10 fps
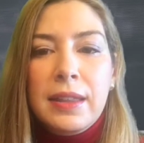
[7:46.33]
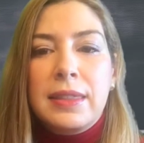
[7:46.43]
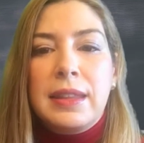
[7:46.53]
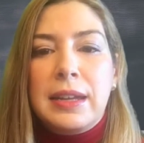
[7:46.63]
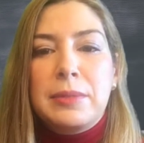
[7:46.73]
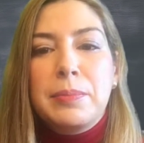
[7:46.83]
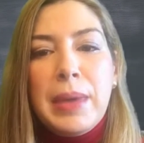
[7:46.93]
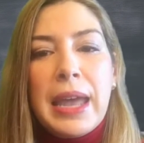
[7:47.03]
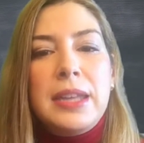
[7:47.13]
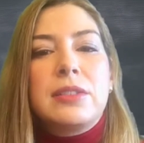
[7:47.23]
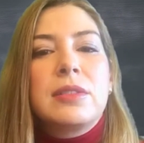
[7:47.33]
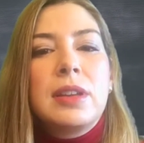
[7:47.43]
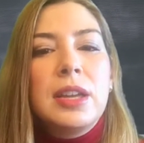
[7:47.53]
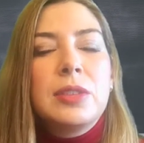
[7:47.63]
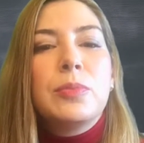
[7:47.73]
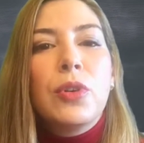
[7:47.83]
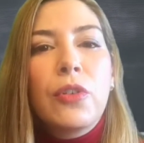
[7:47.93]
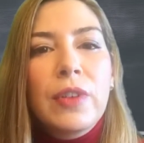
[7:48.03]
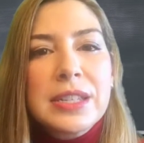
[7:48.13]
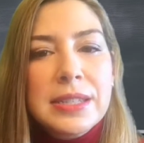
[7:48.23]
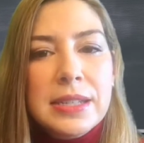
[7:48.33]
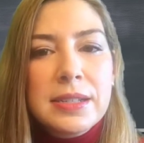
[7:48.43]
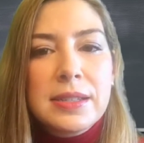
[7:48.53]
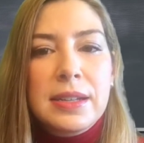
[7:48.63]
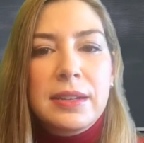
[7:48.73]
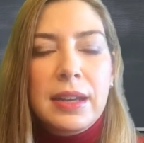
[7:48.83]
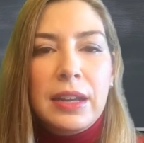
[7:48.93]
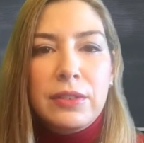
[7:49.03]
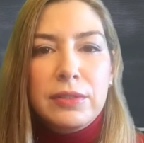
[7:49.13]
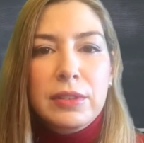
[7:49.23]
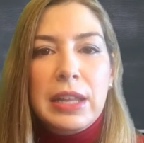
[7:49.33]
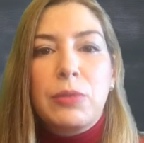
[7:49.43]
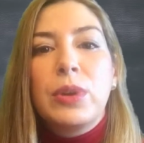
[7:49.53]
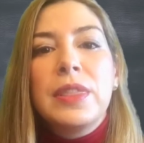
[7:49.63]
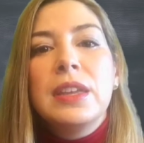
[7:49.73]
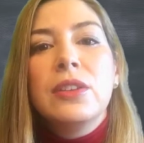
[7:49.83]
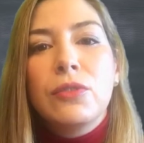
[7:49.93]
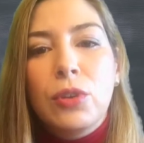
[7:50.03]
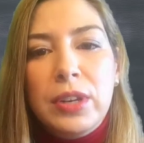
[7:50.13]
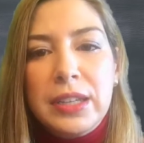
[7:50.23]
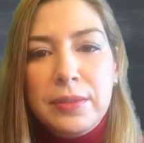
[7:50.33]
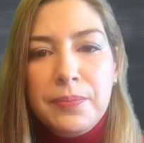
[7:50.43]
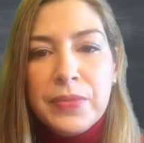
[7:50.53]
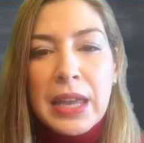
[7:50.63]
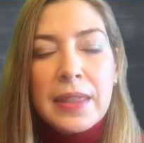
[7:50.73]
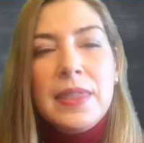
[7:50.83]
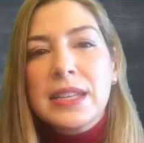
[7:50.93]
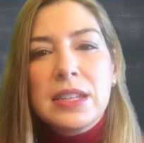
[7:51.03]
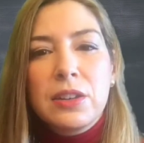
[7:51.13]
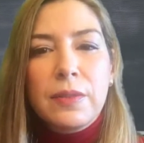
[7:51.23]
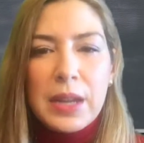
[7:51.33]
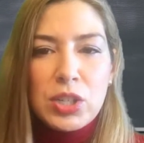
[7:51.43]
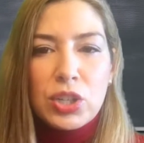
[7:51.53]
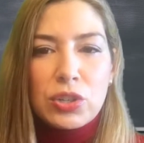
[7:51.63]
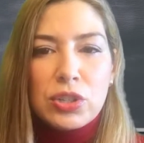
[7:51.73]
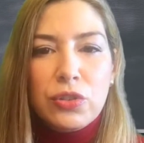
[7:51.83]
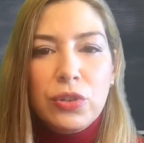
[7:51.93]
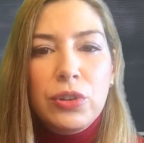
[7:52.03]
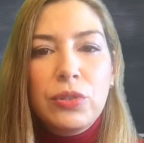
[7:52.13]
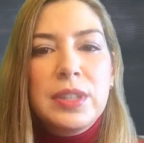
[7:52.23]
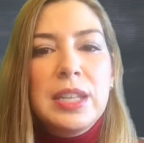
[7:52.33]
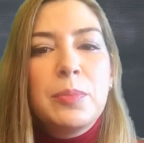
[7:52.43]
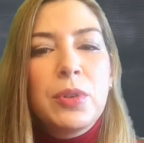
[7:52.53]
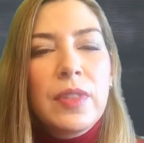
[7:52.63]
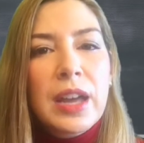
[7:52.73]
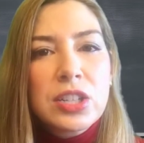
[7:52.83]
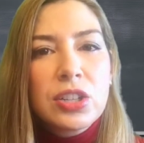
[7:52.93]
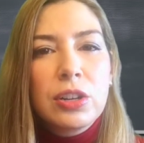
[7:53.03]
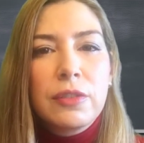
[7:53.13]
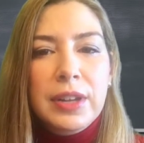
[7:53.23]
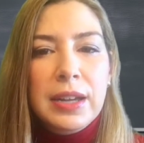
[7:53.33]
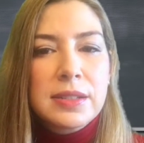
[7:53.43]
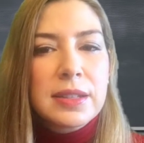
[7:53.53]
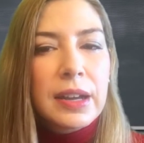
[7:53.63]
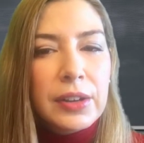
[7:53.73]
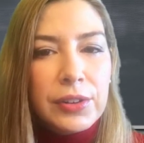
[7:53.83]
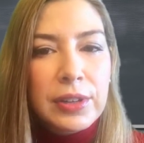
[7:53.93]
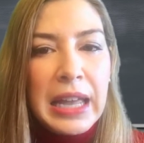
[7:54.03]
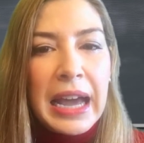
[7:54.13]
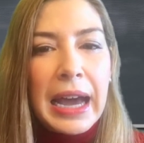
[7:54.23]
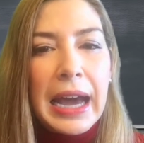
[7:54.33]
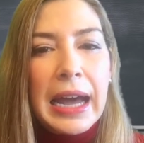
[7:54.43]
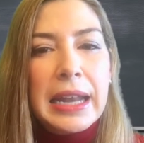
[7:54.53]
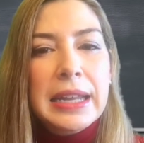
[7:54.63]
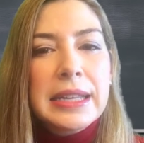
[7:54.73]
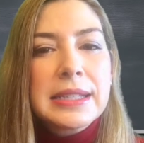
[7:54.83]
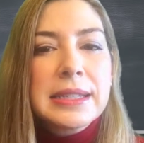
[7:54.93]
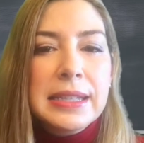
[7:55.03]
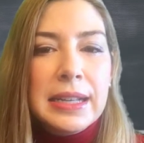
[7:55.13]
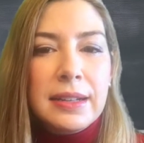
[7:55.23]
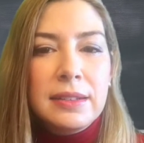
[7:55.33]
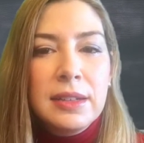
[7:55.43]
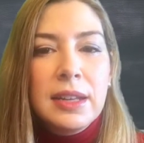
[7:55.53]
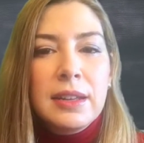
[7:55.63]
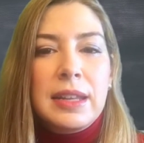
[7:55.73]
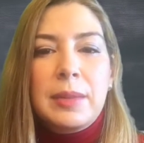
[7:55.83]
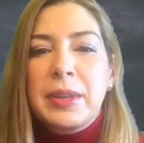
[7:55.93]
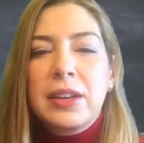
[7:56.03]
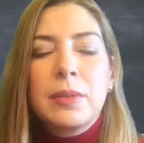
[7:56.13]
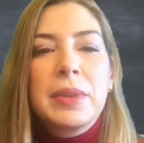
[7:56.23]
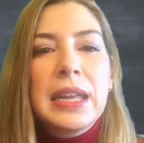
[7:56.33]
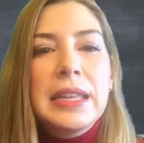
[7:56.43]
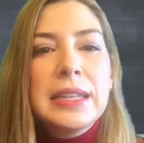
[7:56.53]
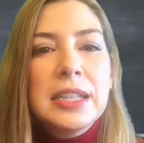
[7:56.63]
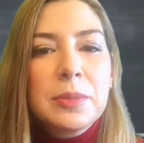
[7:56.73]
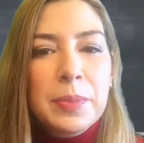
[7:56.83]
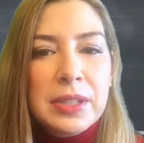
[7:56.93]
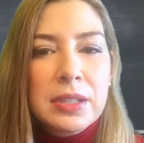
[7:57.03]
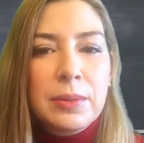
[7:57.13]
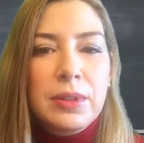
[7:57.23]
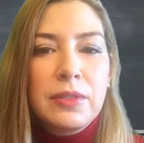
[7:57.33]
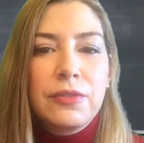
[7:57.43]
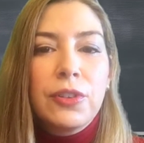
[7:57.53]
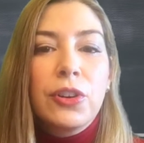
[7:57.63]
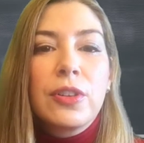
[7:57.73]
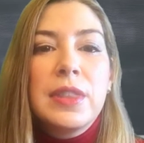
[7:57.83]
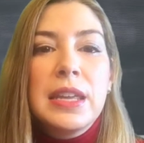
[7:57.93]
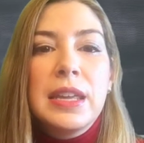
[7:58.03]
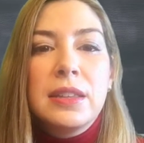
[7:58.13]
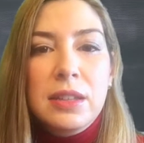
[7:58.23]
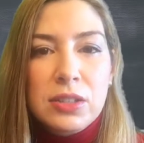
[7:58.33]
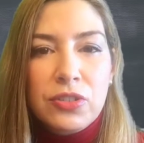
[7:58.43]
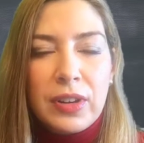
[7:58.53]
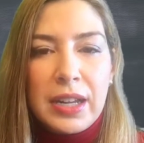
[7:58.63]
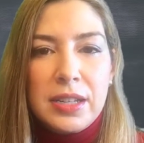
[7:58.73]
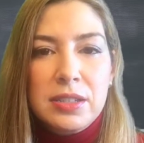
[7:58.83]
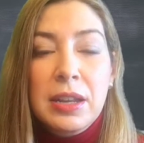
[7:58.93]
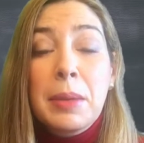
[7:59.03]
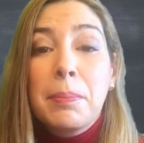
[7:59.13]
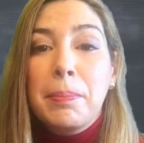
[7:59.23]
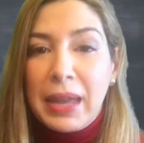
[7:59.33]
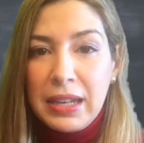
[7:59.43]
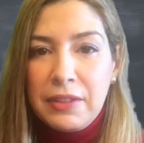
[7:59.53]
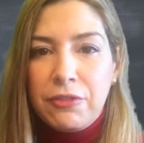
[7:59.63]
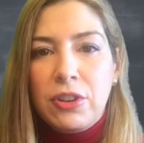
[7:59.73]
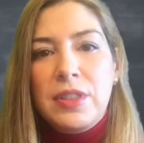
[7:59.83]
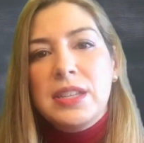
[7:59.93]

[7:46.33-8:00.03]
that made it more resistant and with the rolling. These innovations grew the production of cast iron and steel that became indispensable for the industrial age, mainly for